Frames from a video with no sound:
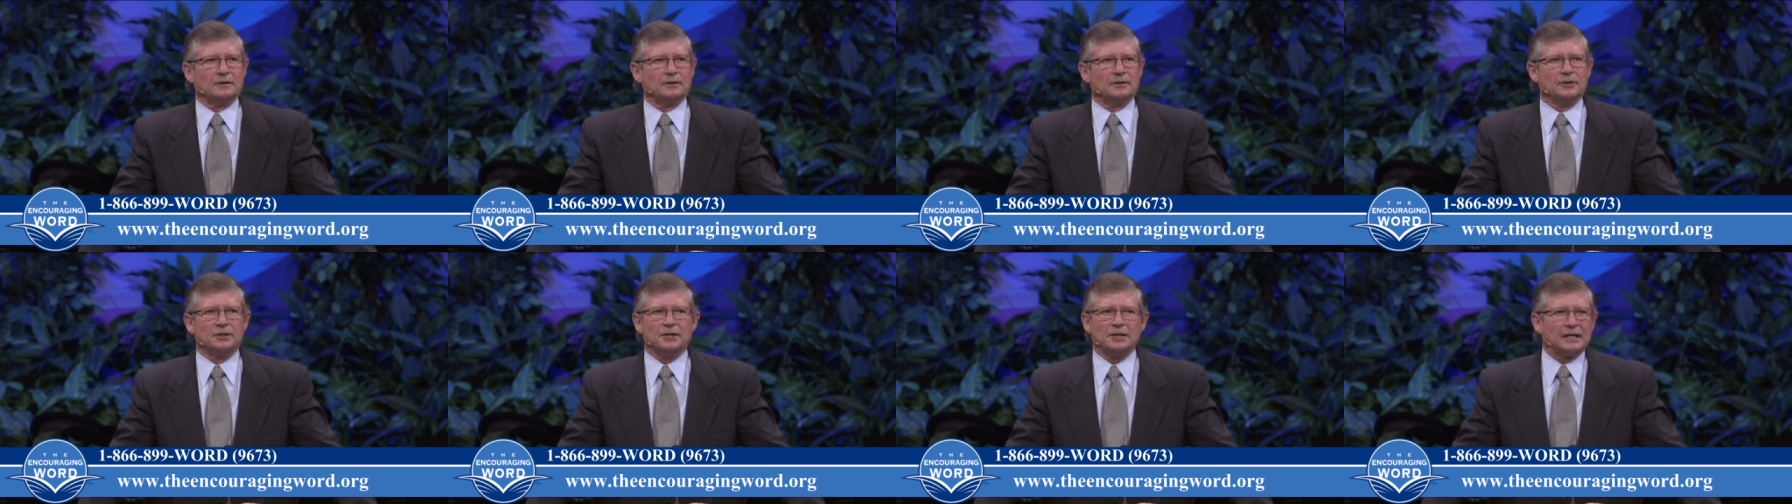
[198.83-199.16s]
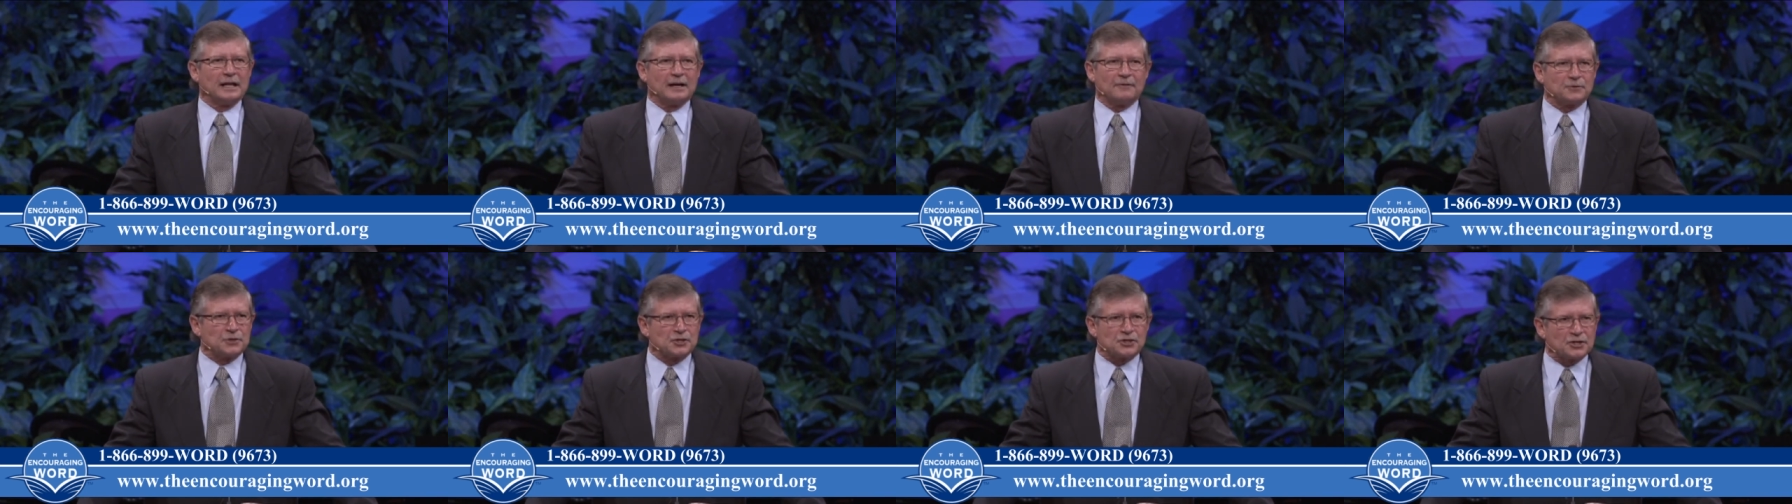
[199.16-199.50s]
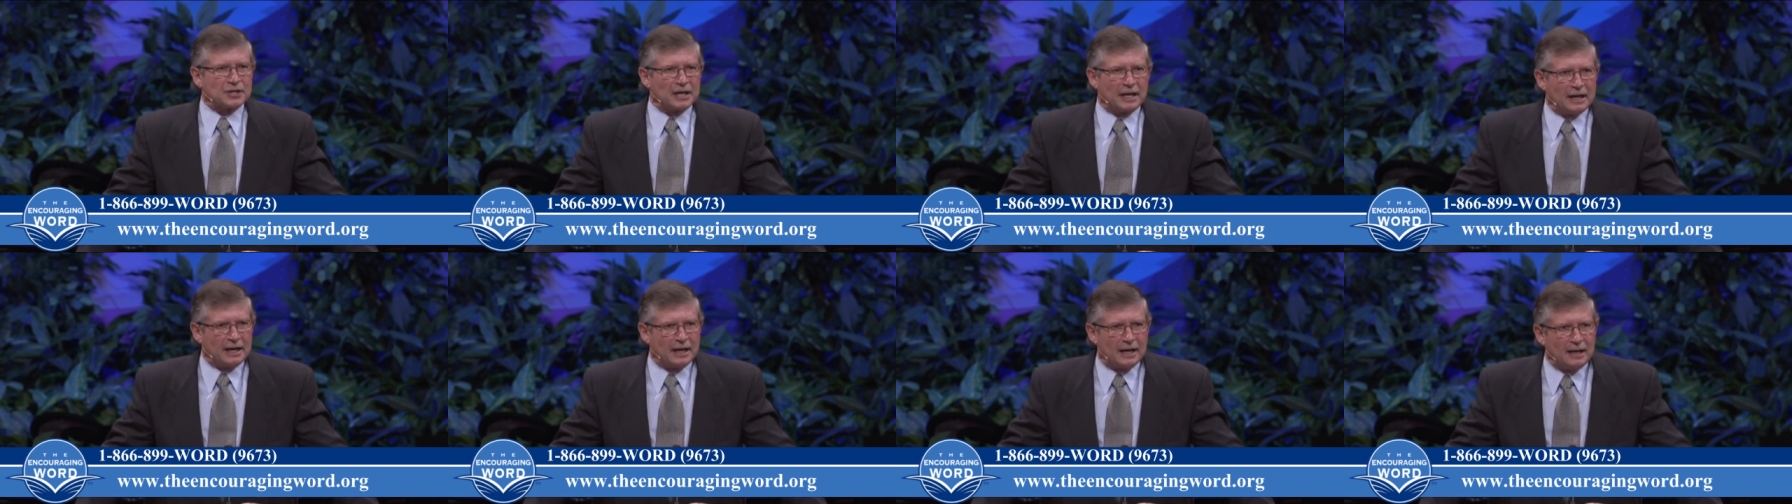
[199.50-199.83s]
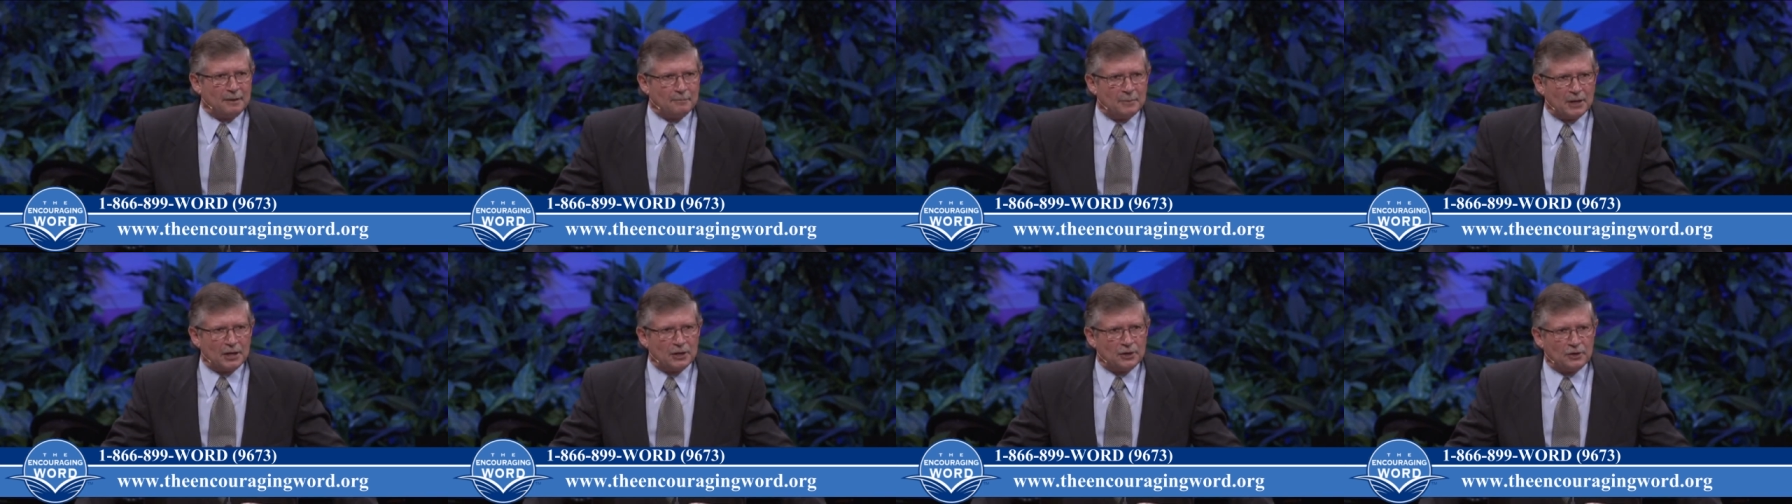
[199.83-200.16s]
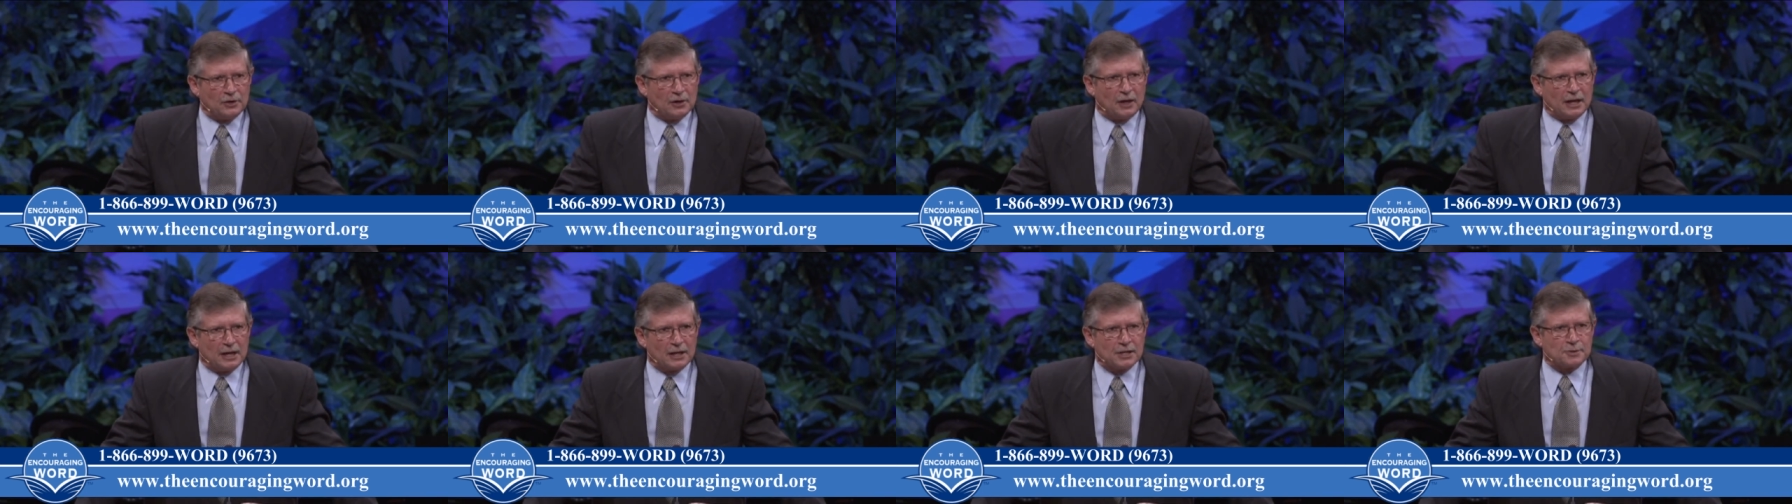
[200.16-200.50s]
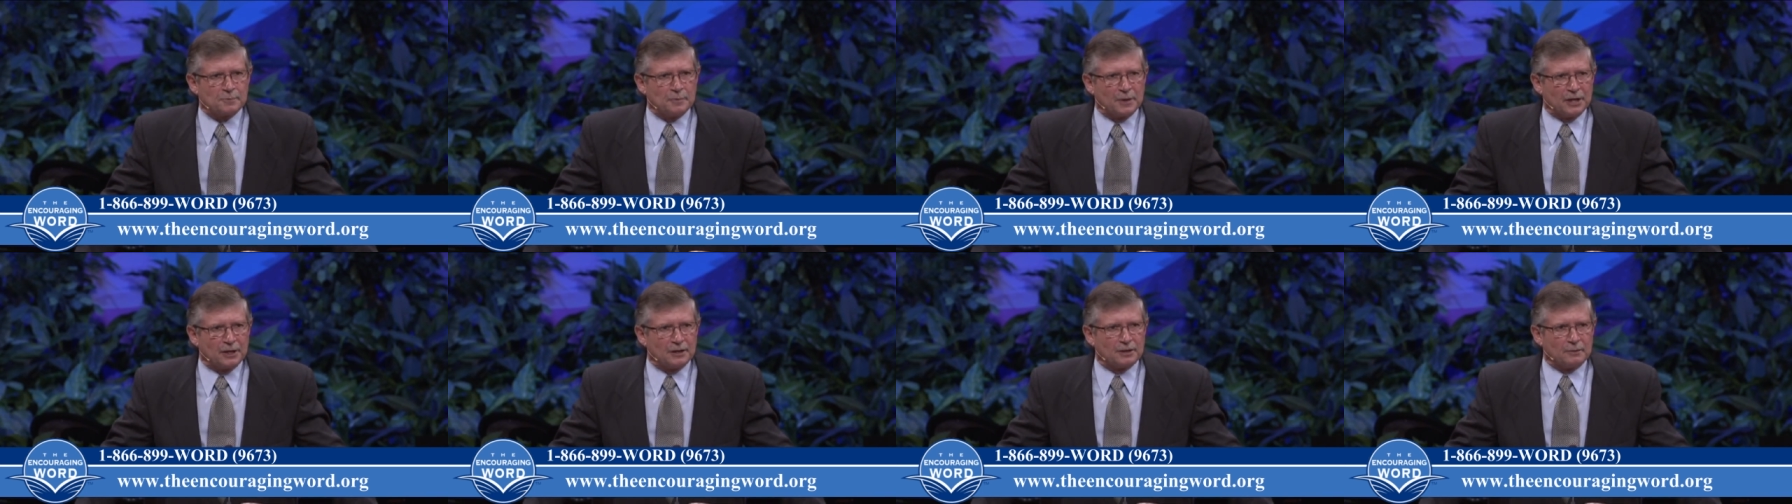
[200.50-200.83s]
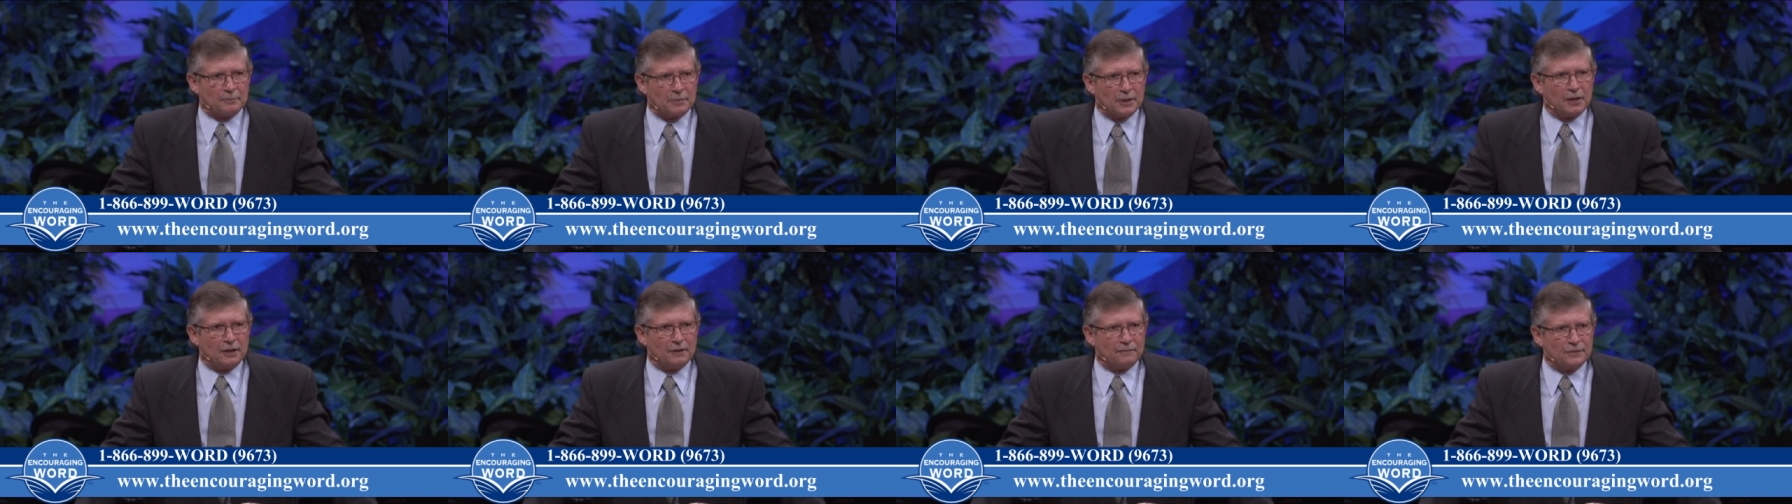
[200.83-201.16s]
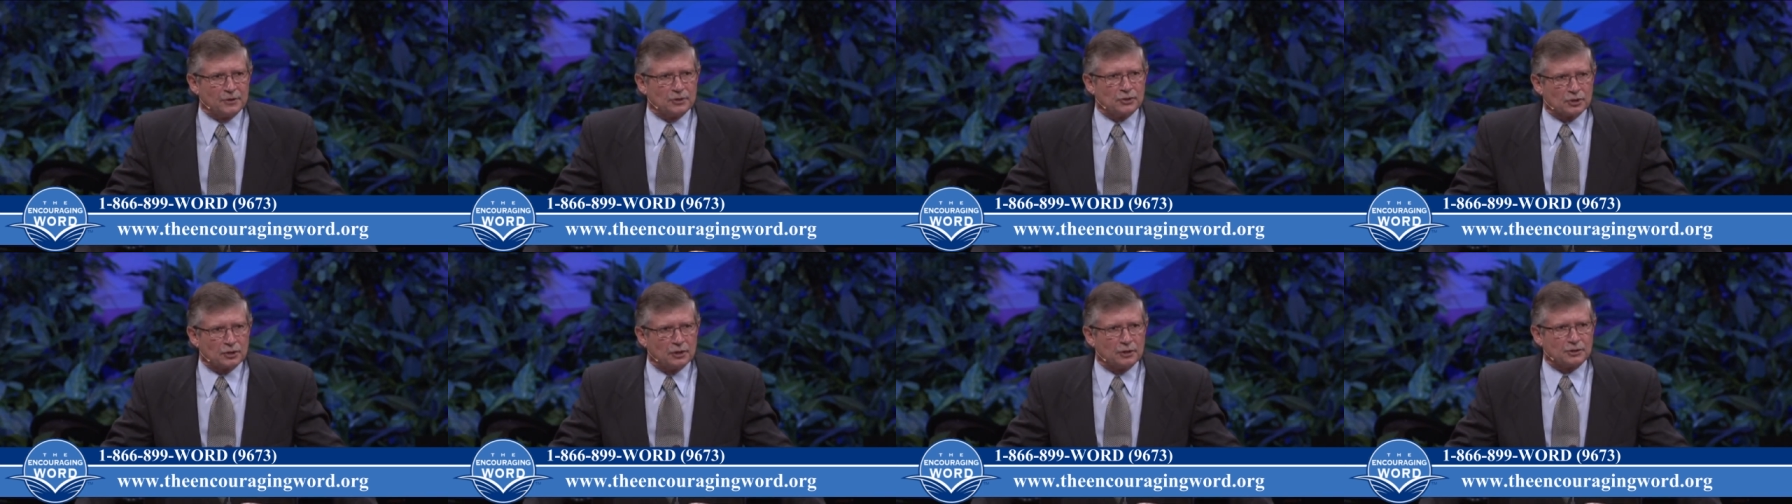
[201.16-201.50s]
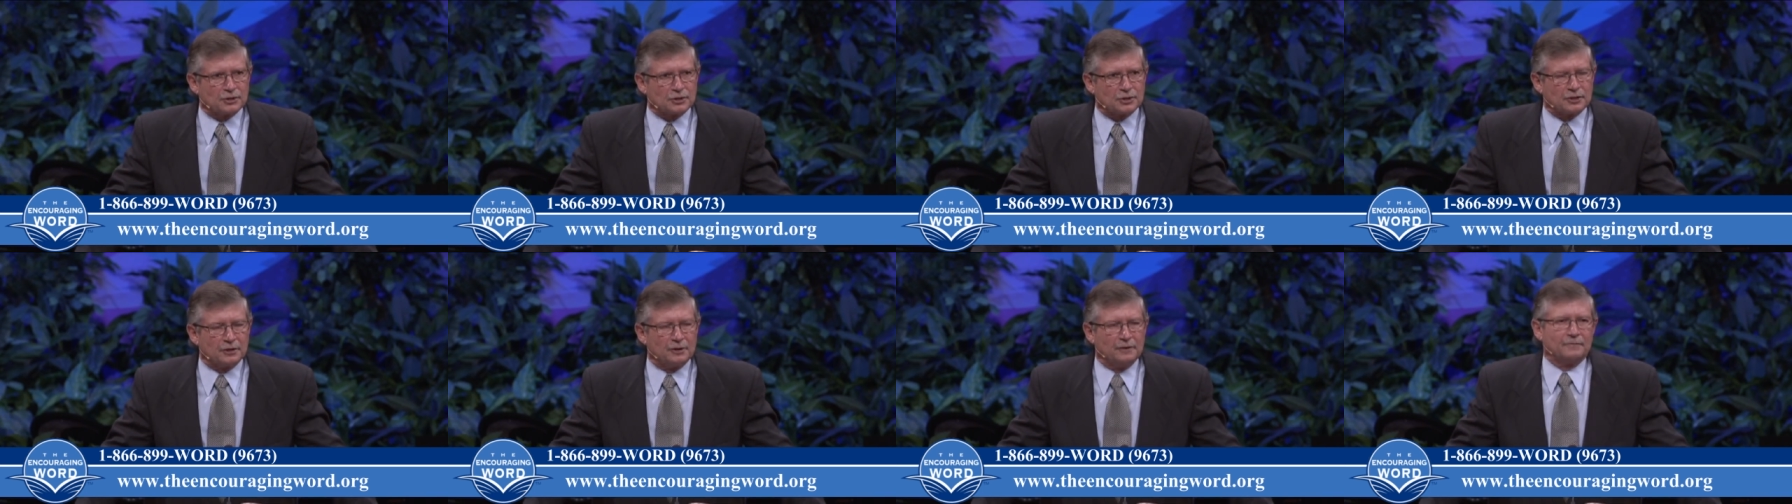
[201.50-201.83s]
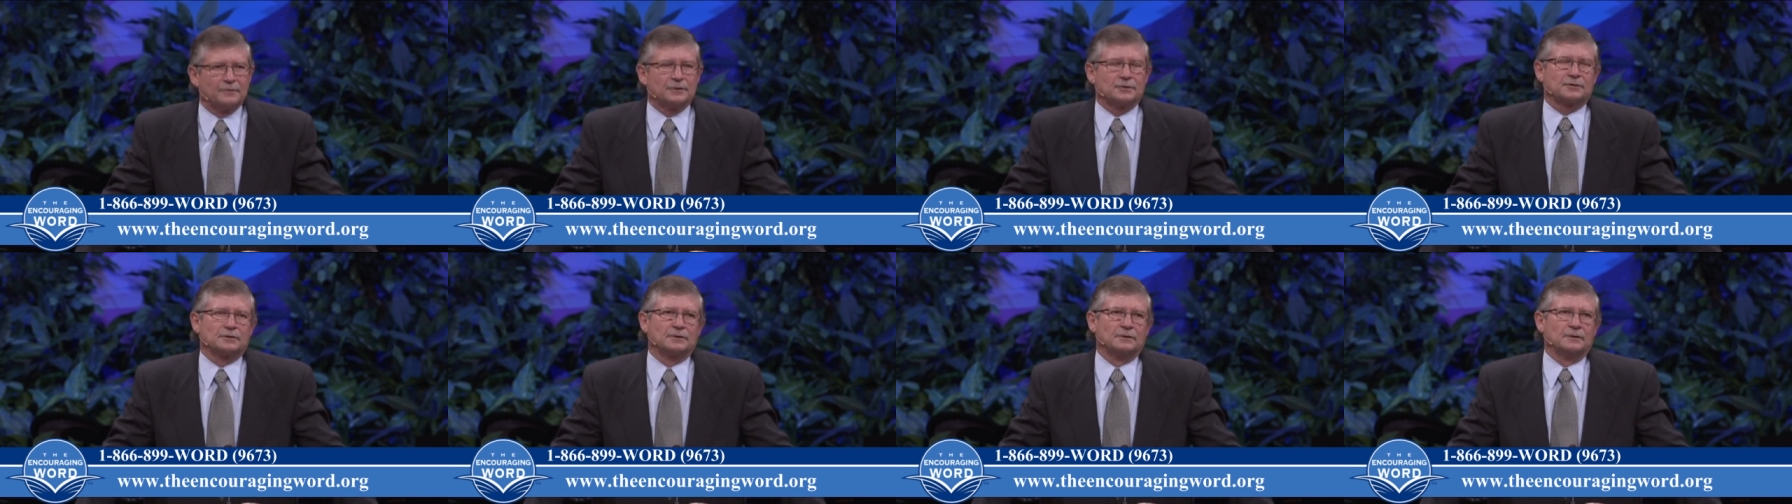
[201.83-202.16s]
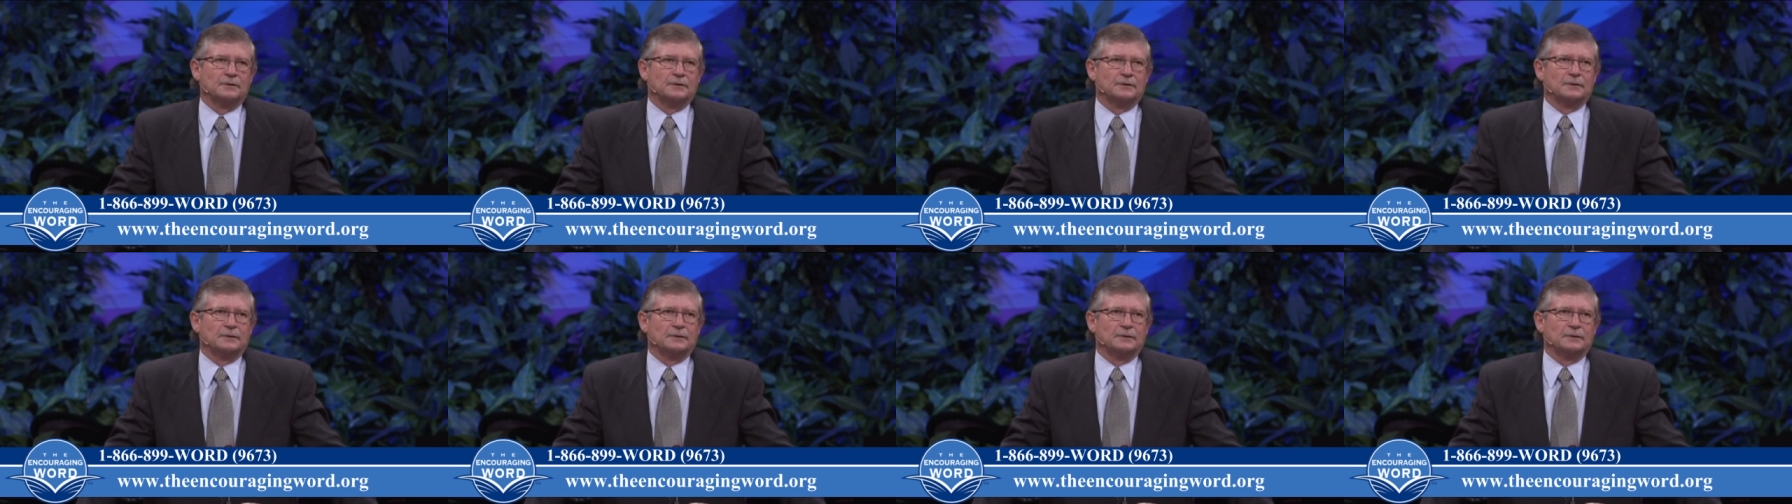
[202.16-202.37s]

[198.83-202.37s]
You didn't have to say amen to your husband in the middle of the church service.